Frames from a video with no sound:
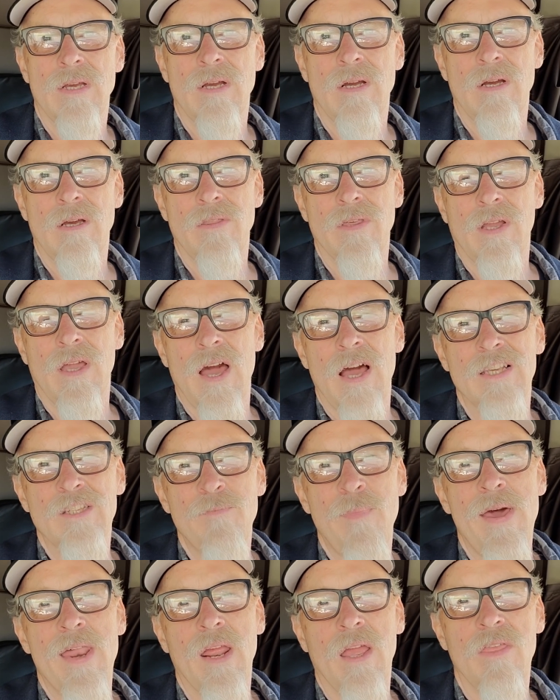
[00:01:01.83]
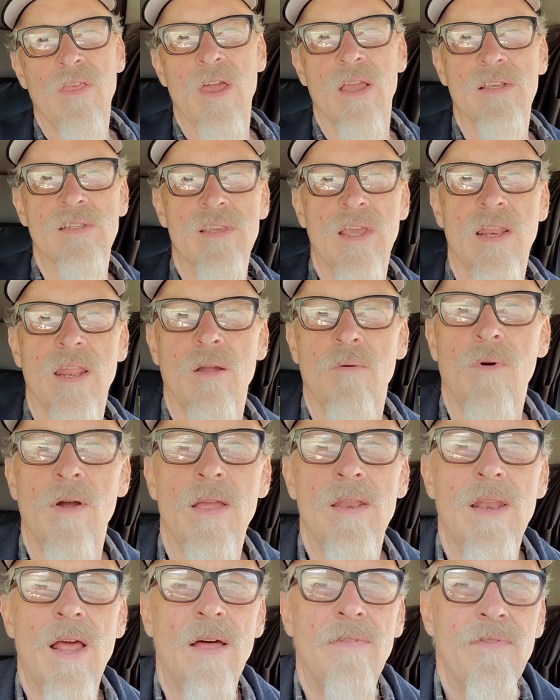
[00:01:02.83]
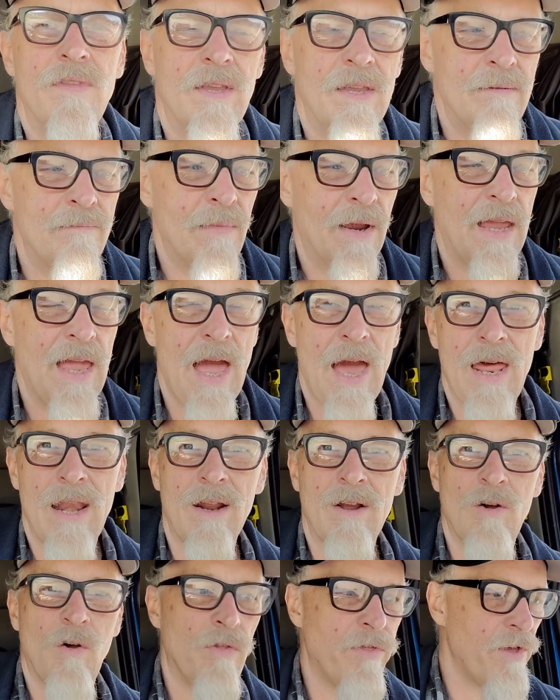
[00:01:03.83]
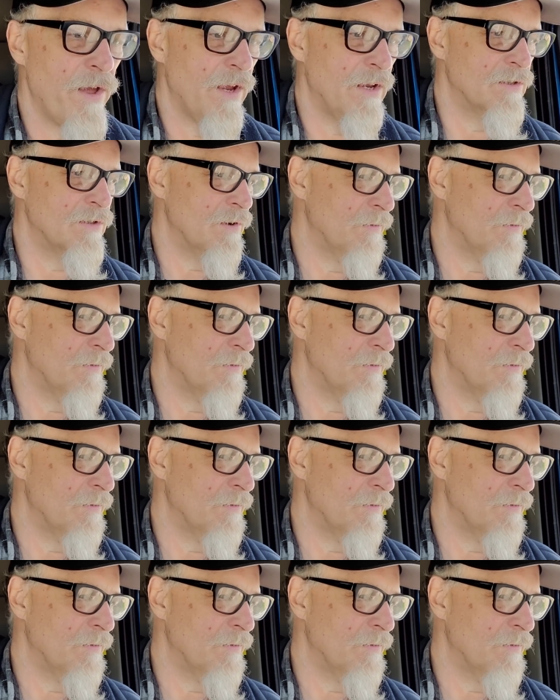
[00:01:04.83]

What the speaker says: the cosmetic things anyway, not the mechanical things.